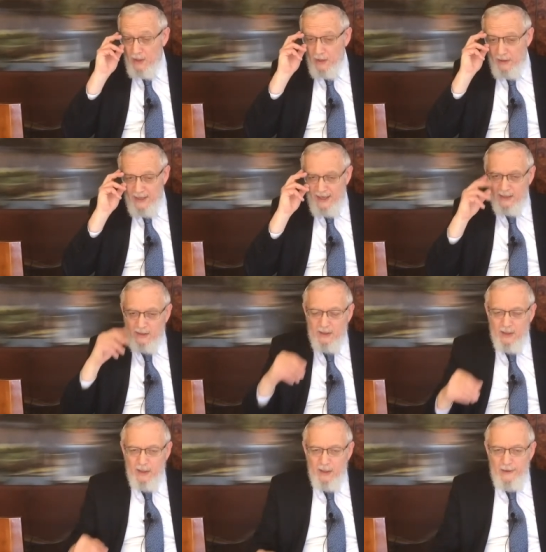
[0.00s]
that
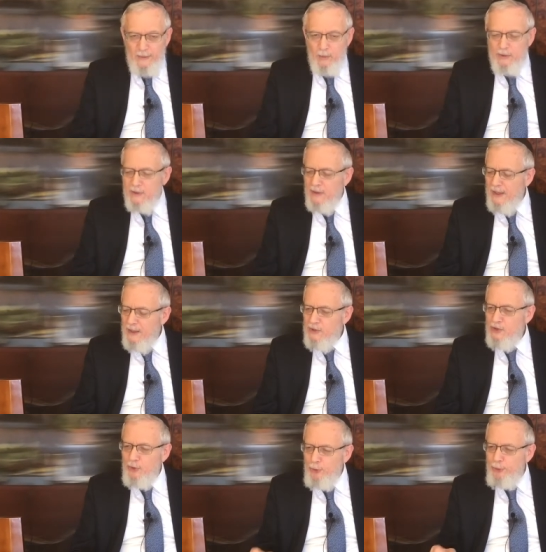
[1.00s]
with the
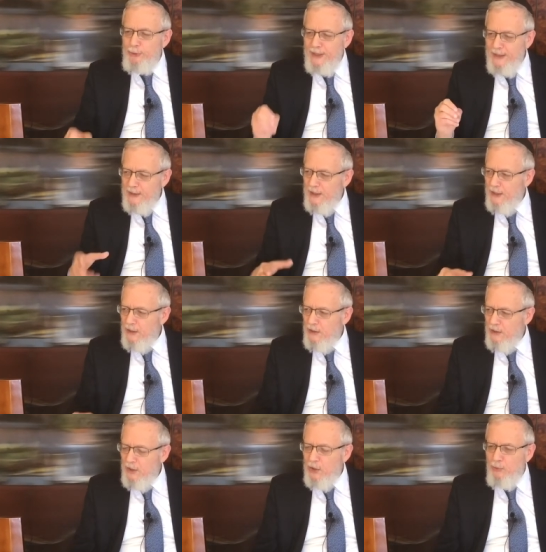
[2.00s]
letters Yud and Hey,
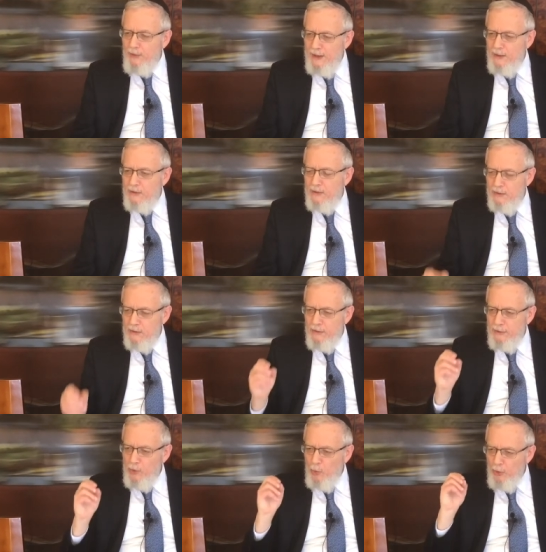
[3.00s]
He created
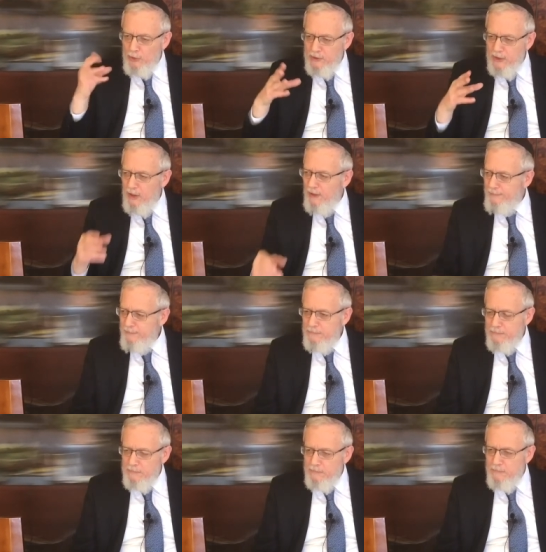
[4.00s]
the world to come,
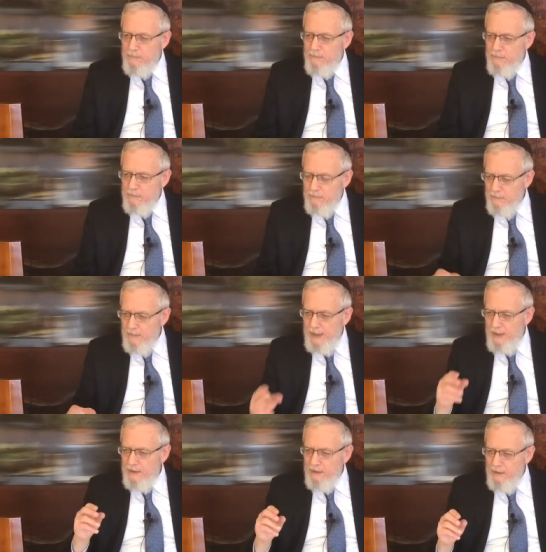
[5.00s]

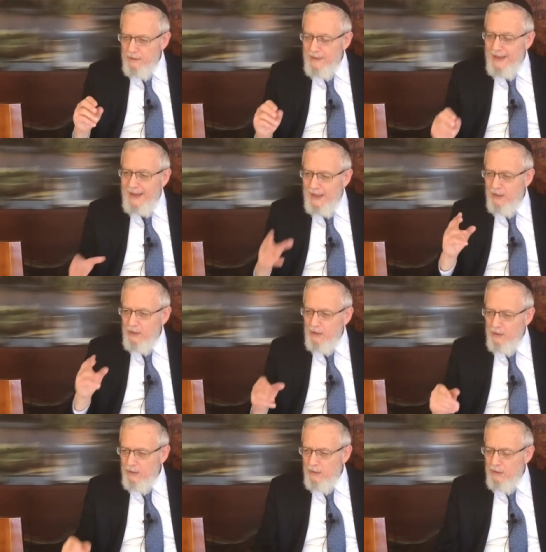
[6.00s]
and the
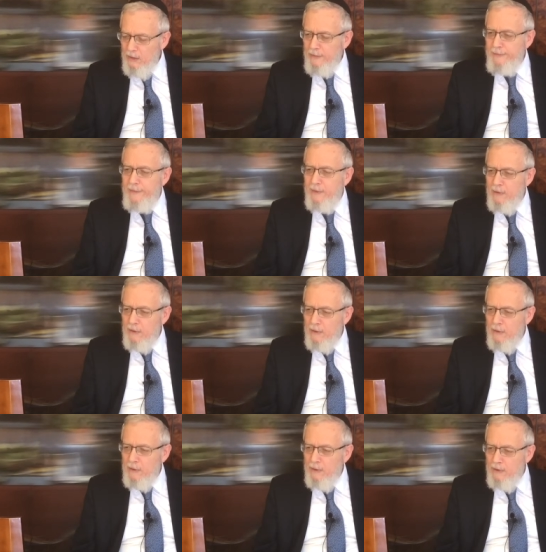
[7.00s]
Hey,
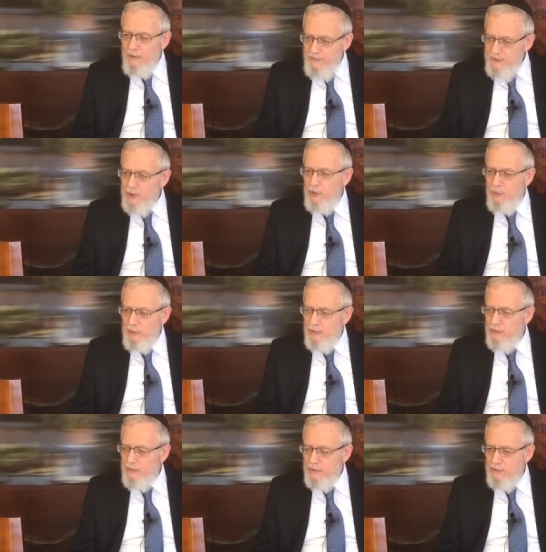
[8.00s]
the physical
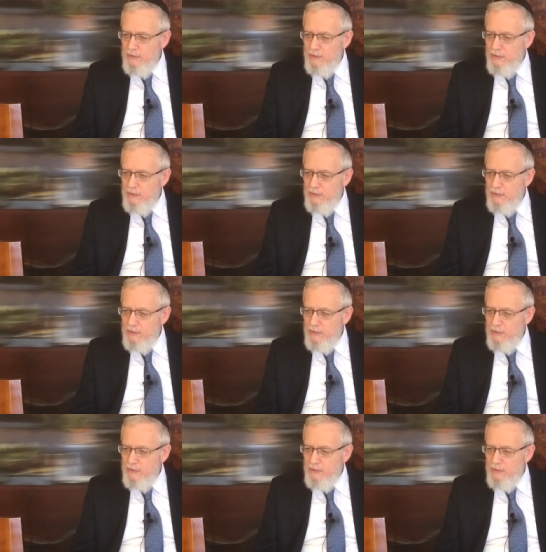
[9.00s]
world.